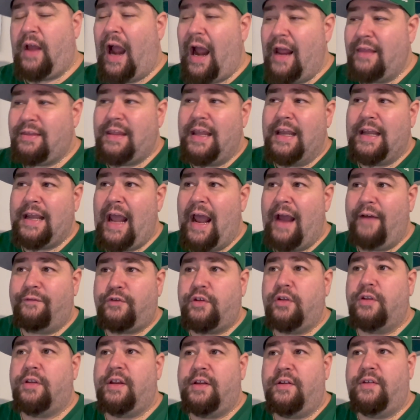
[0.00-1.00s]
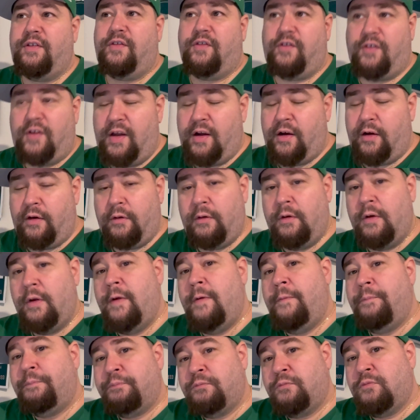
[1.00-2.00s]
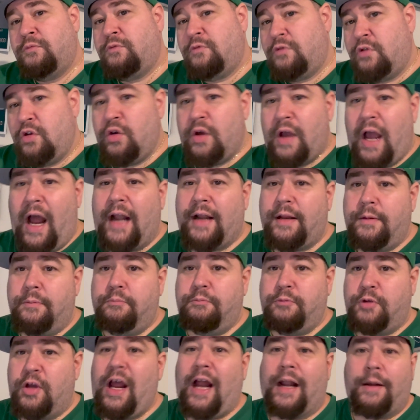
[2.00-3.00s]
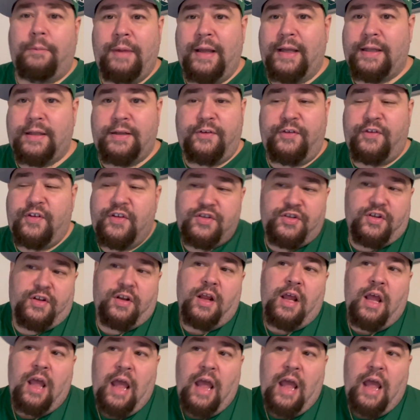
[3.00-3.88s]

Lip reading: I think after this year, you gotta make a decision.